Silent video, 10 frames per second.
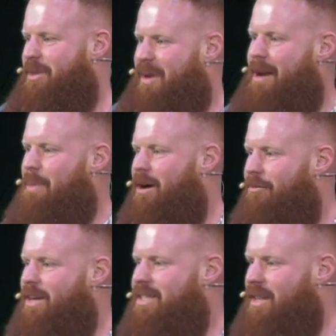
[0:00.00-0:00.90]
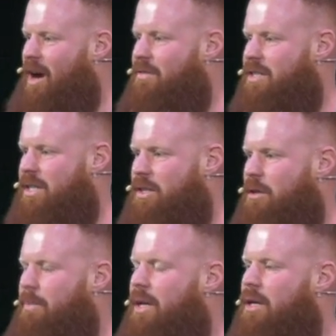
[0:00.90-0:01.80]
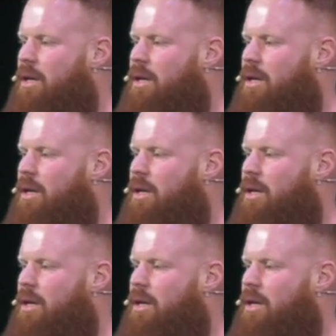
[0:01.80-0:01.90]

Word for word: I'm kind of paraphrasing the conversation a little bit.